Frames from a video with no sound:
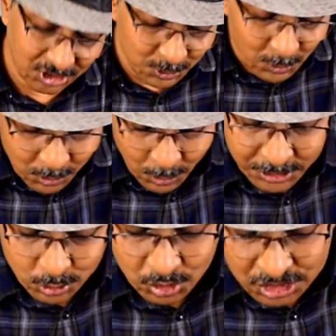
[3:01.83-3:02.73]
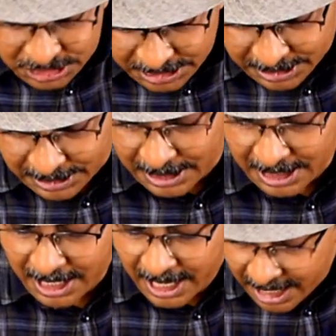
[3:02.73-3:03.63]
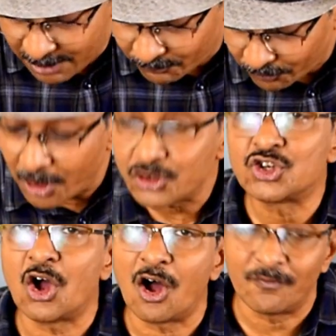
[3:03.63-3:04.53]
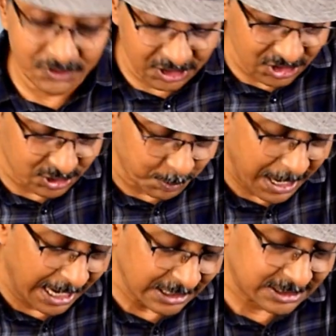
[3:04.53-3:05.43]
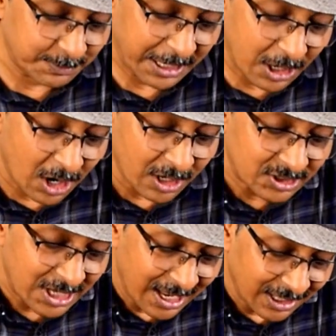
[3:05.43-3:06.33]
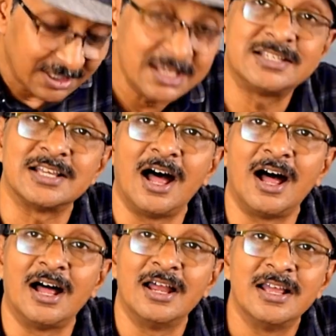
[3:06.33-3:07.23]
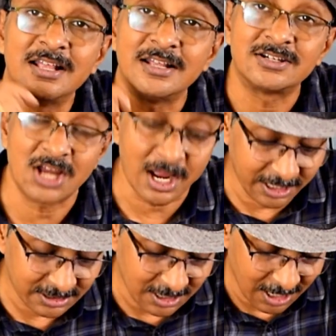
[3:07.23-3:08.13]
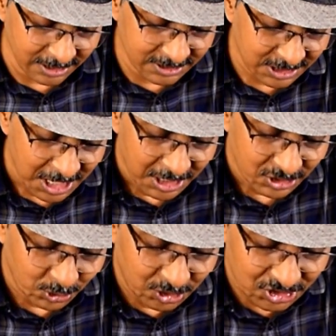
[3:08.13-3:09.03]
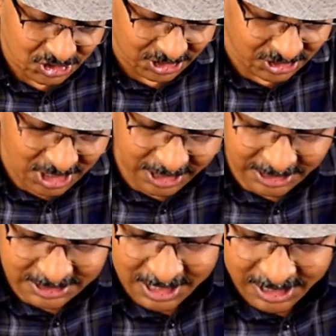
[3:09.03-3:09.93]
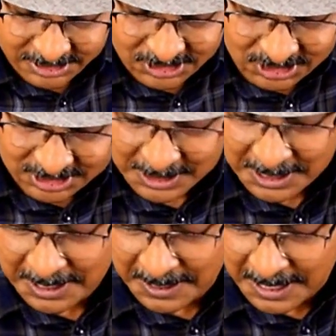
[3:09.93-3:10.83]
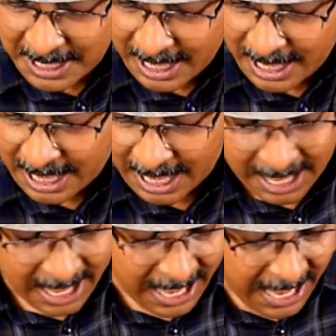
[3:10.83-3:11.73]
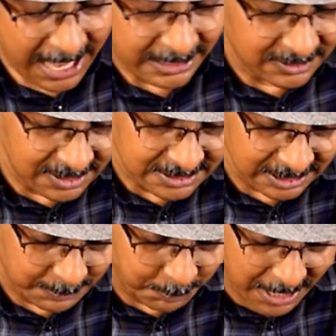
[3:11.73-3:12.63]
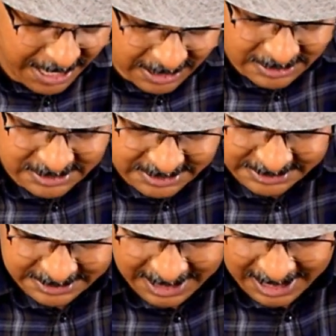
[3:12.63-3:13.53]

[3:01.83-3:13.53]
you are going to deal in front of these piles because these are the target cards. So these are the target cards, and these are the piles